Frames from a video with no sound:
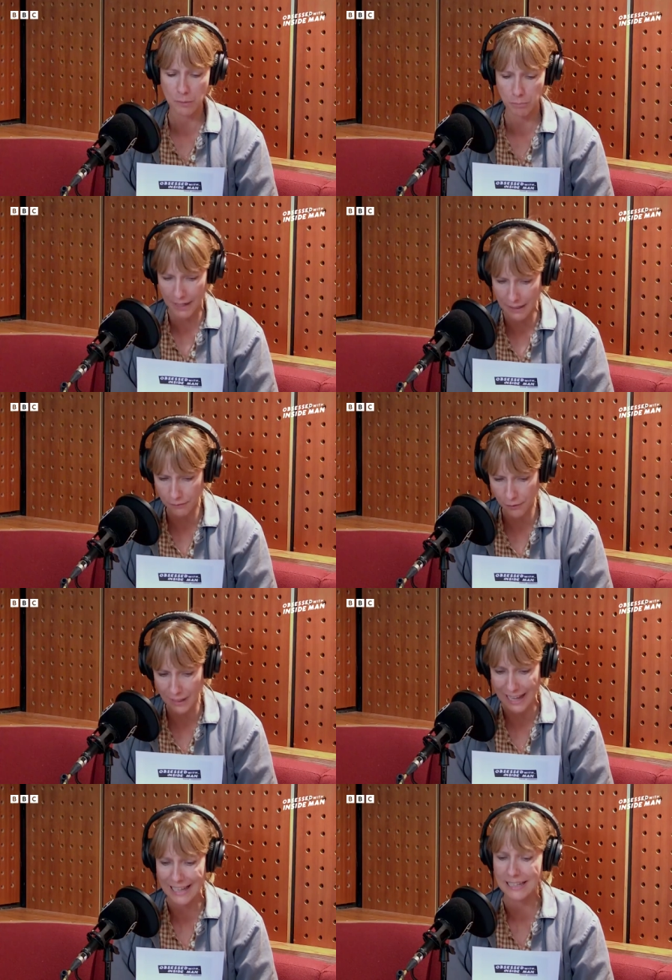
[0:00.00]
a painful
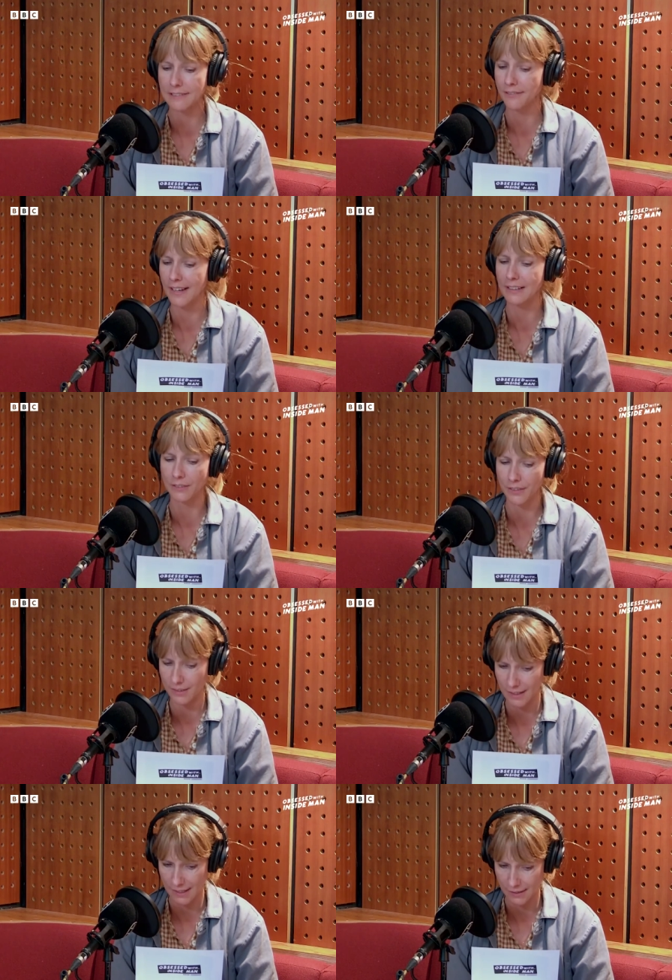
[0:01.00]
and fatal
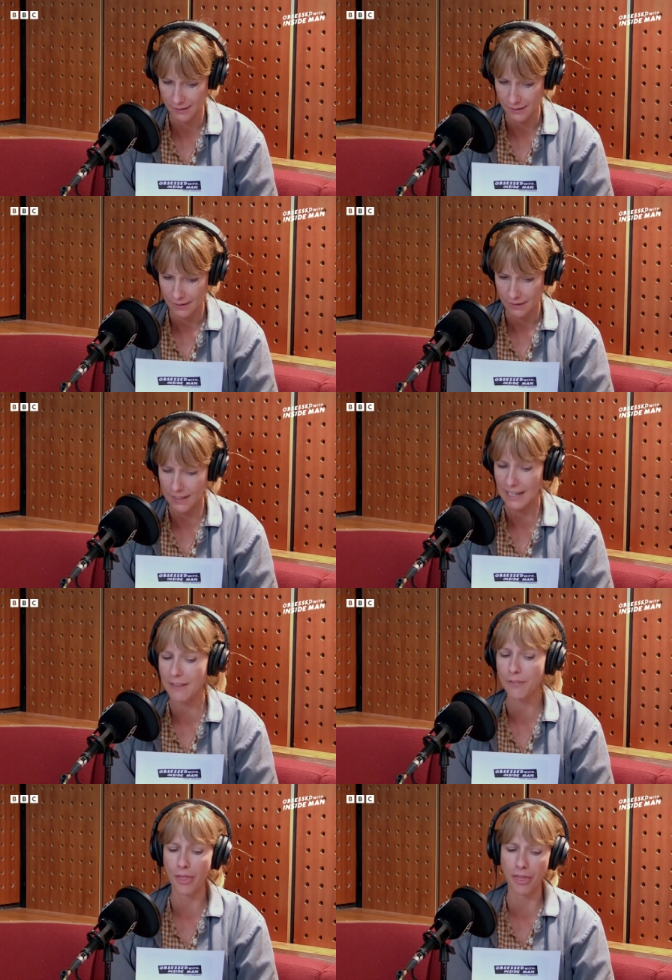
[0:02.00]
disease. The
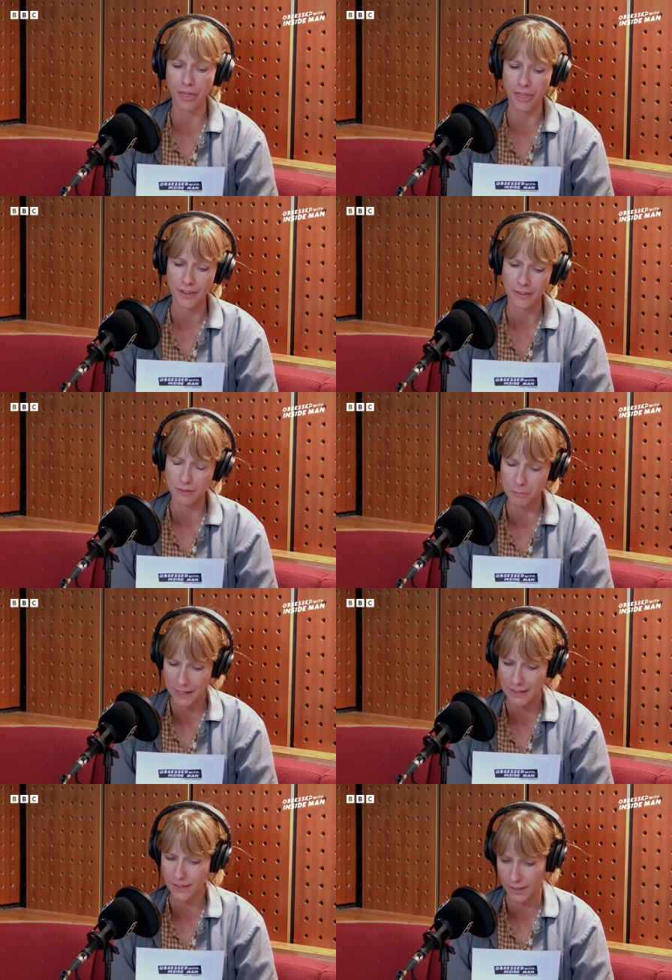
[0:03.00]
11th
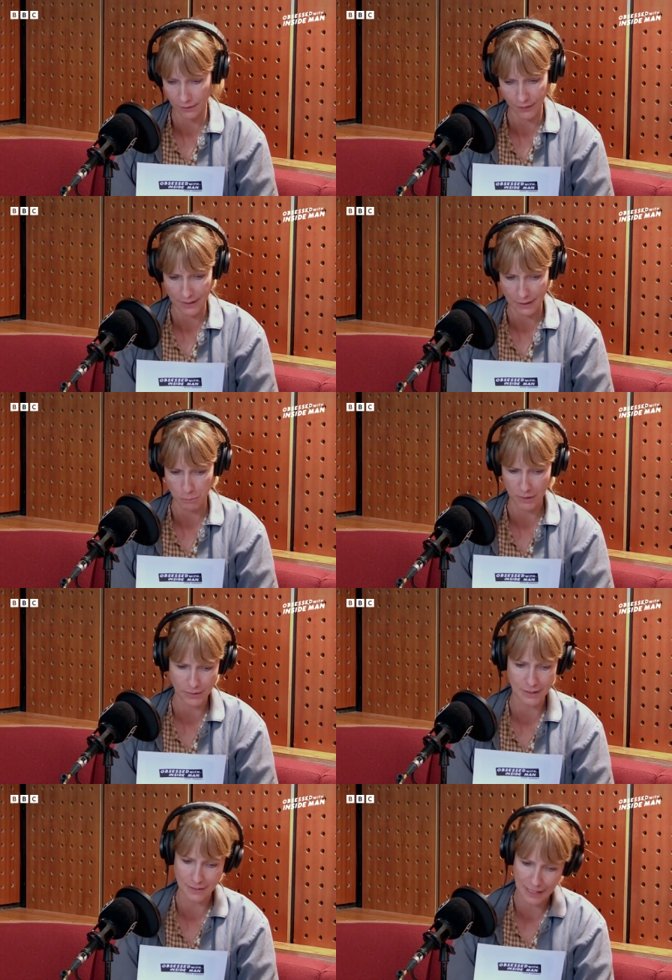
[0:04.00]
remains unaffected because
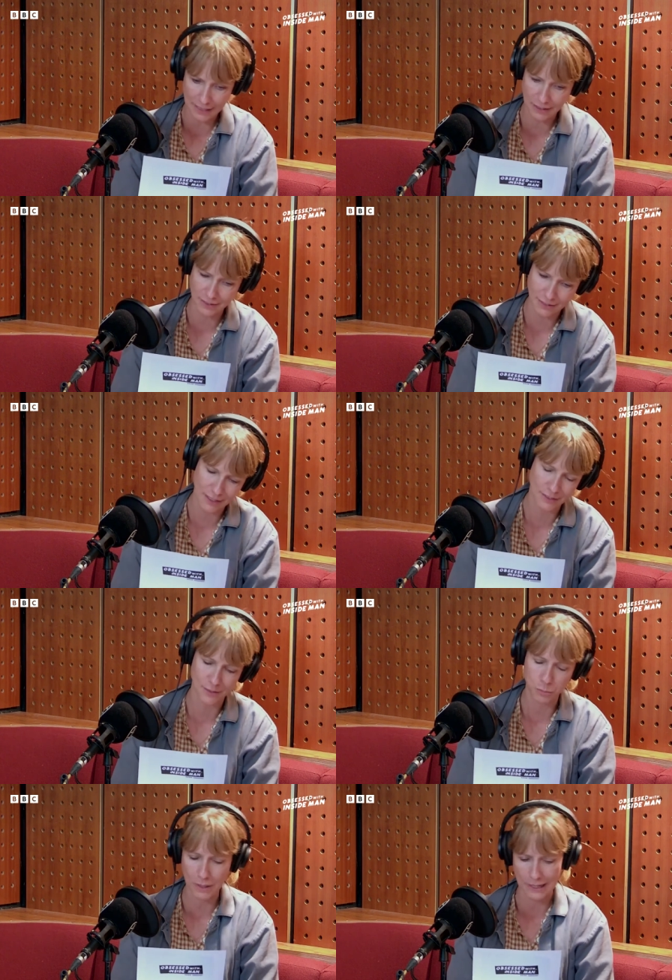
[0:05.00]
his leg contains...
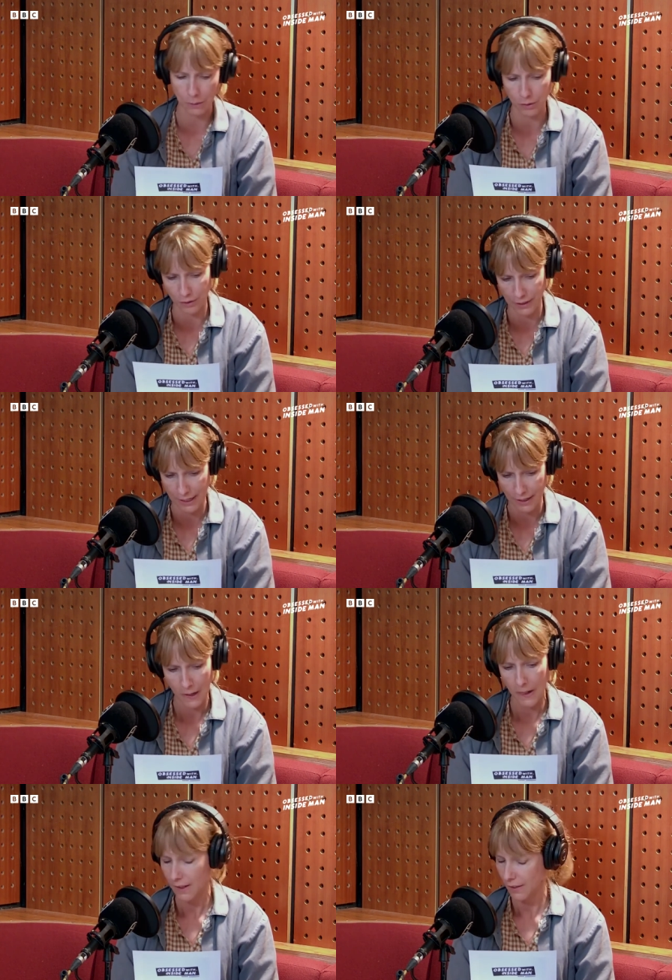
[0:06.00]
Wow, golly.
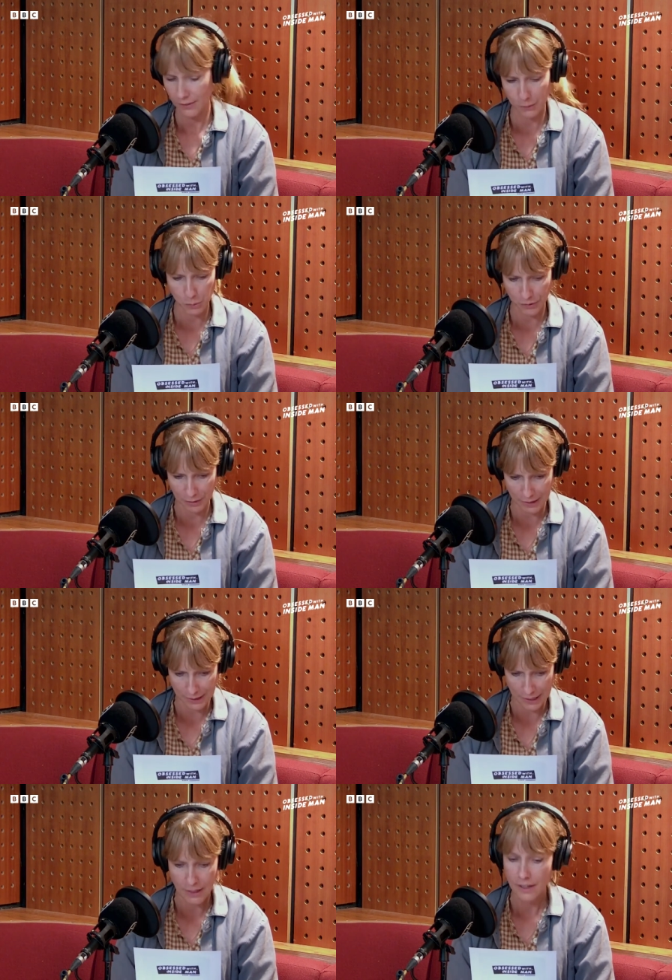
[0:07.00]
It's all so
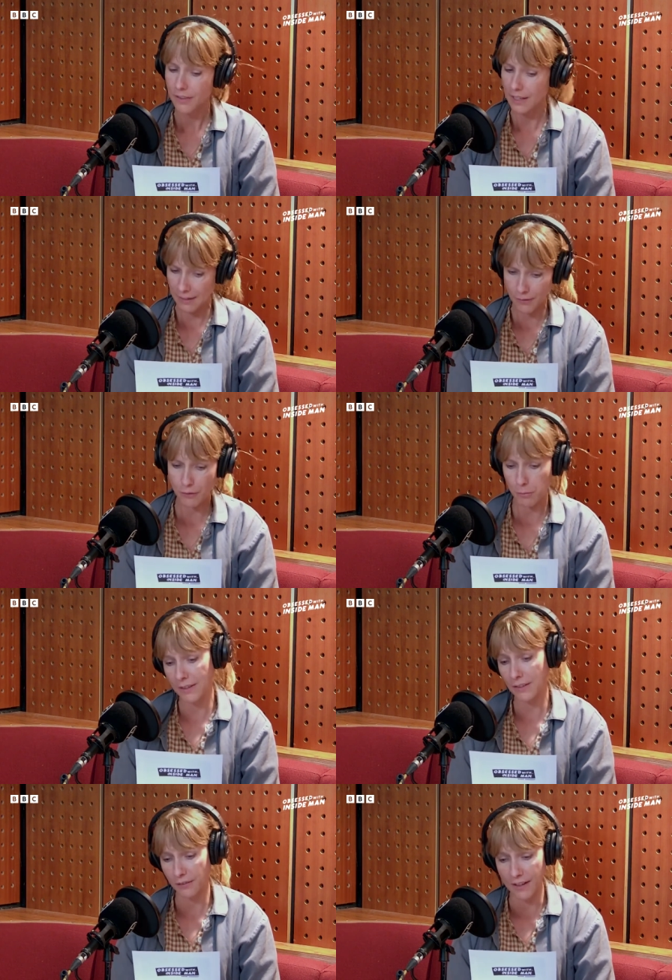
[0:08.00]
lucky. The 11th
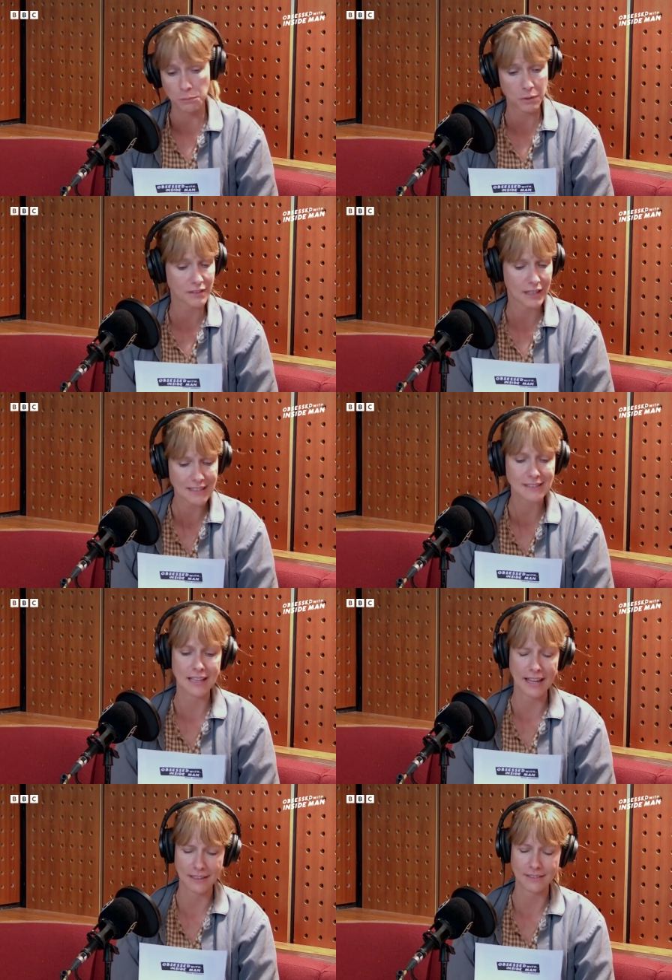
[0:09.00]
remains unaffected because his
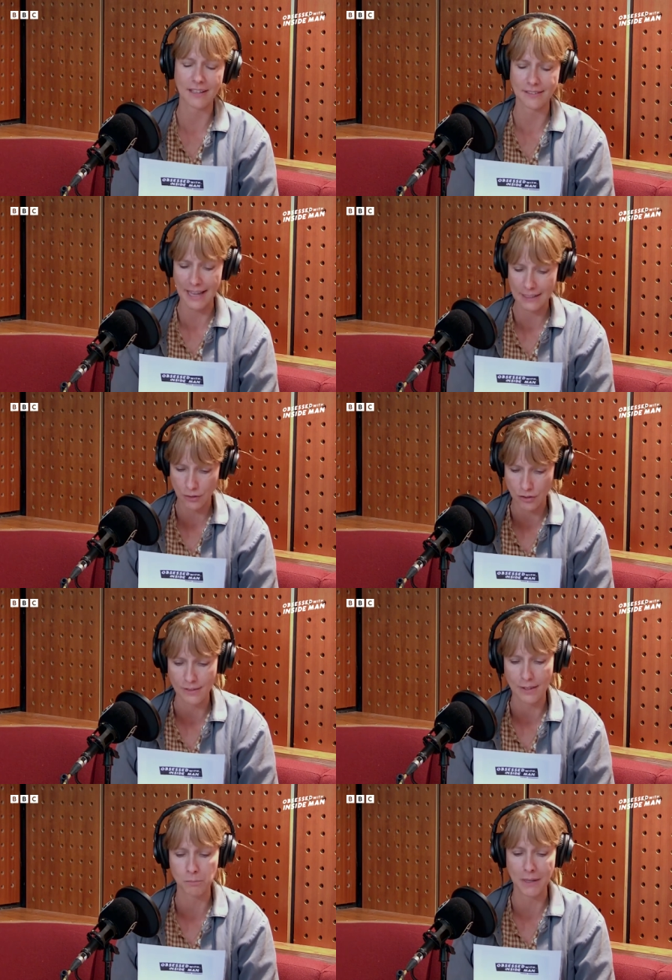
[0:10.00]
leg contains antigens
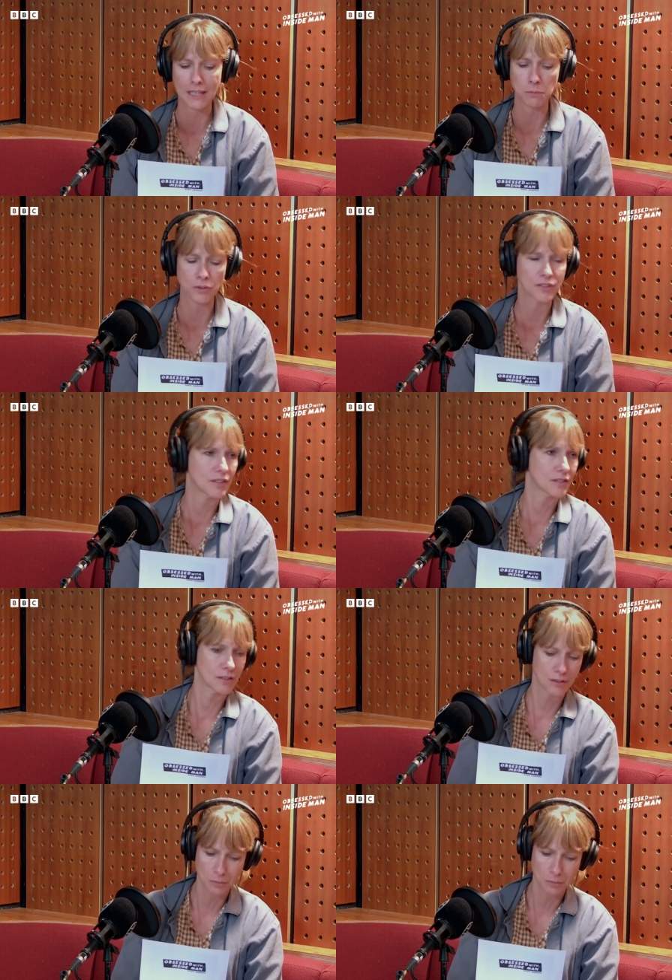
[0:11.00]
that make him resistant to the